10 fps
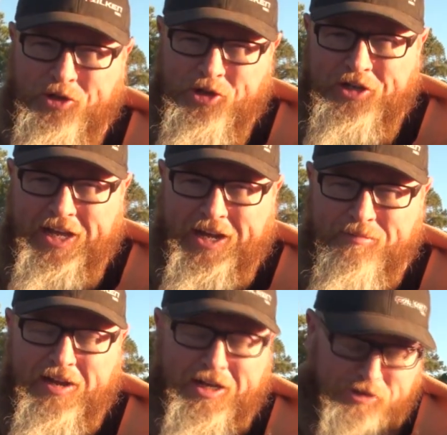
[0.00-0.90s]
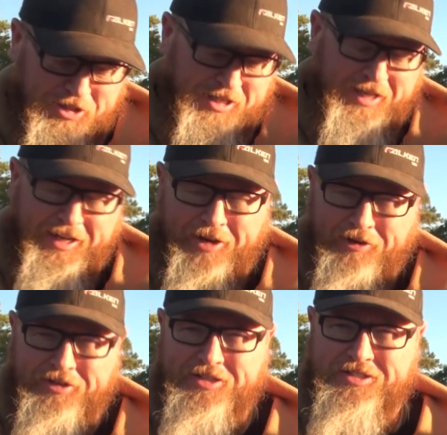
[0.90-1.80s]
and look at it, but I actually sat down
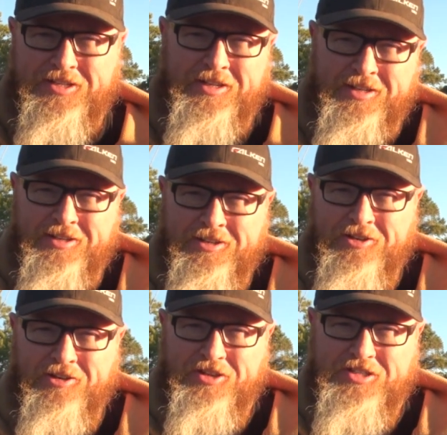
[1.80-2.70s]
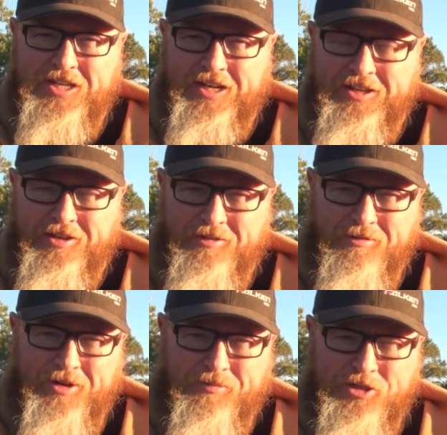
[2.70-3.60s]
on this, on the side of the
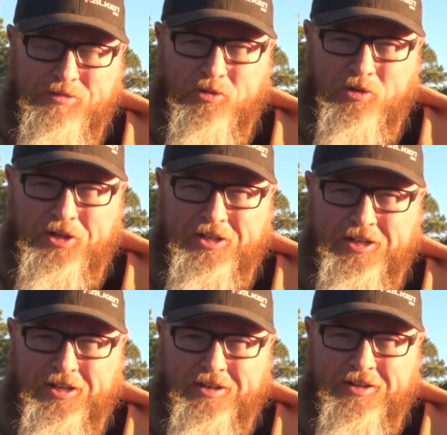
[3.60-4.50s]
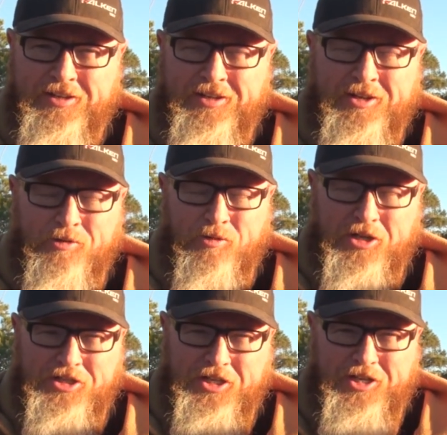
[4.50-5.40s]
rim this morning and
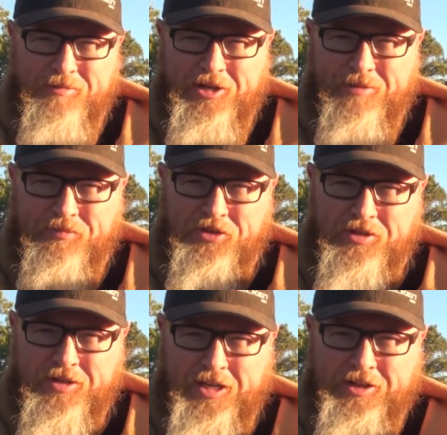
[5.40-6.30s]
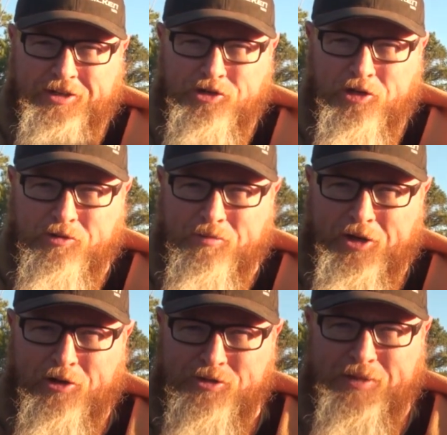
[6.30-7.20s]
watched it come up, and, and then talked with my
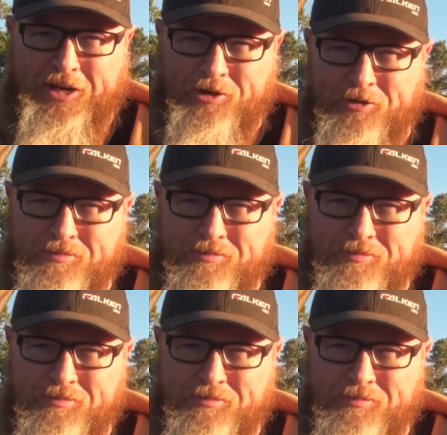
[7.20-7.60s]
girls back home.